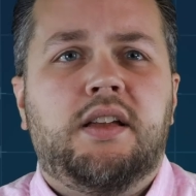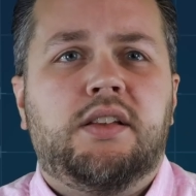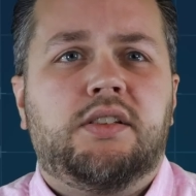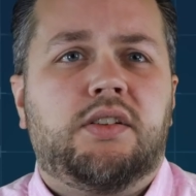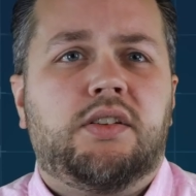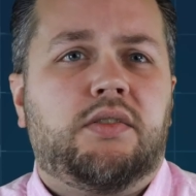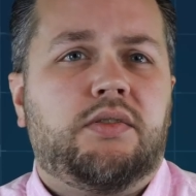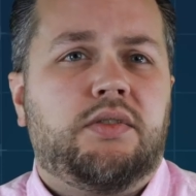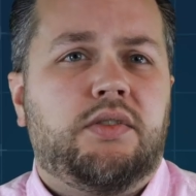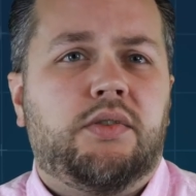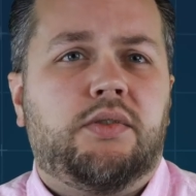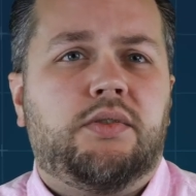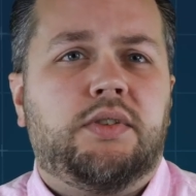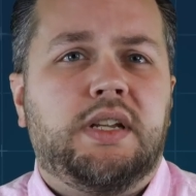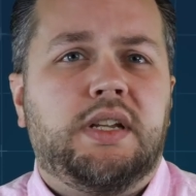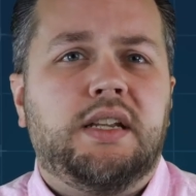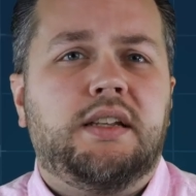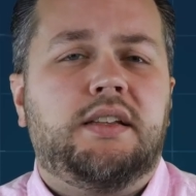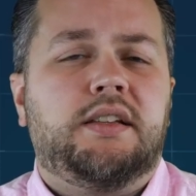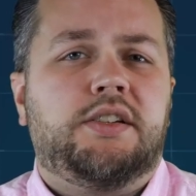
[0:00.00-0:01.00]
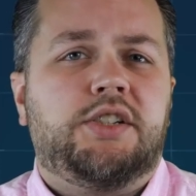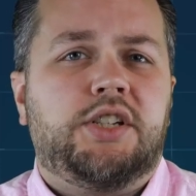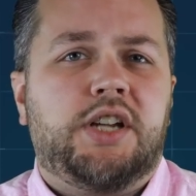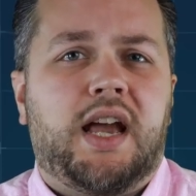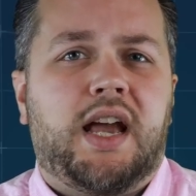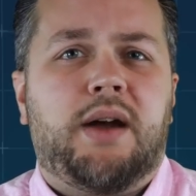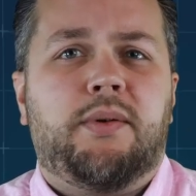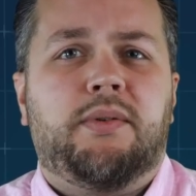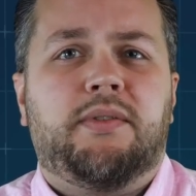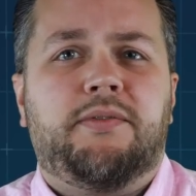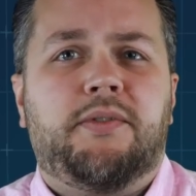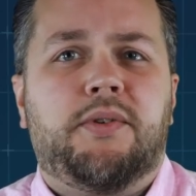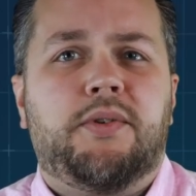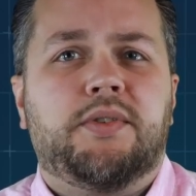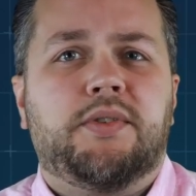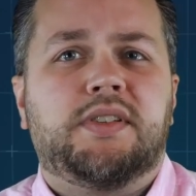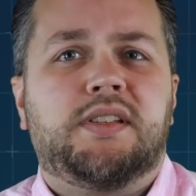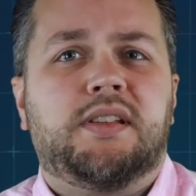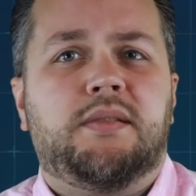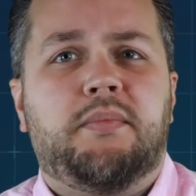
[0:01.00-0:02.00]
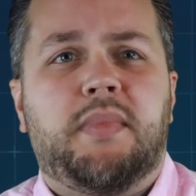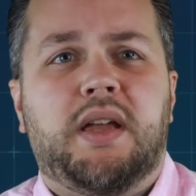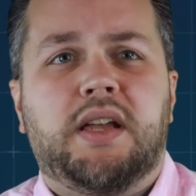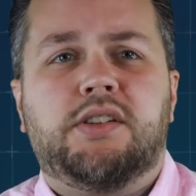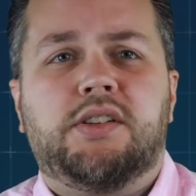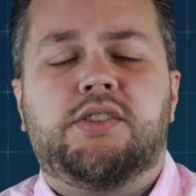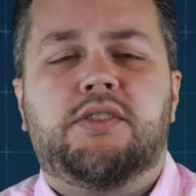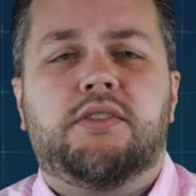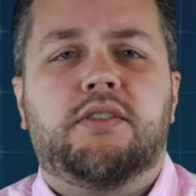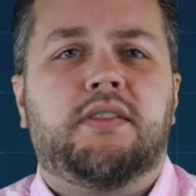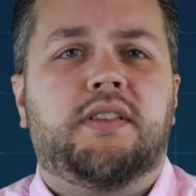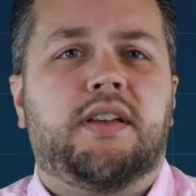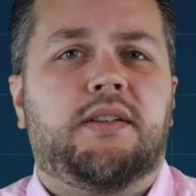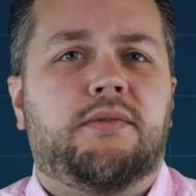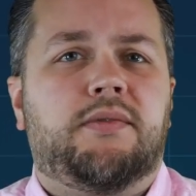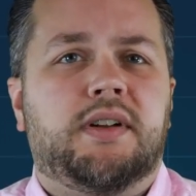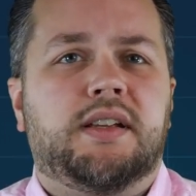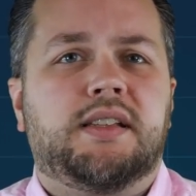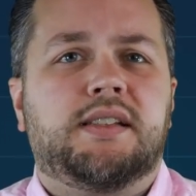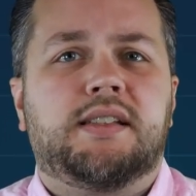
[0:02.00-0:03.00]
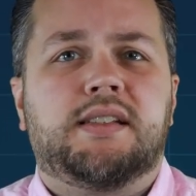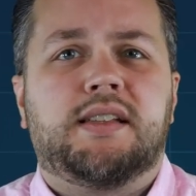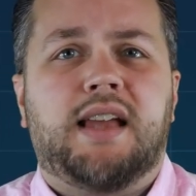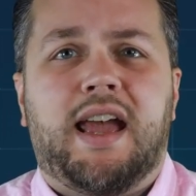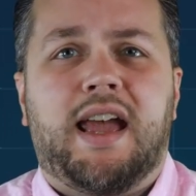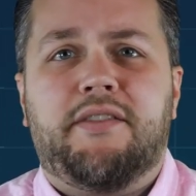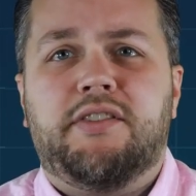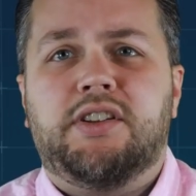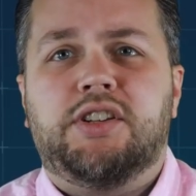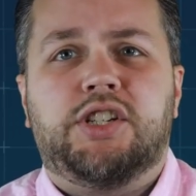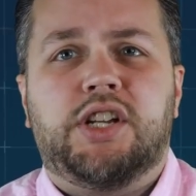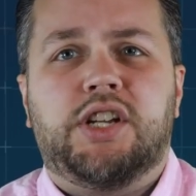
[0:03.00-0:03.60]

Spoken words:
so you'll need to chat with folks and make sure that risks haven't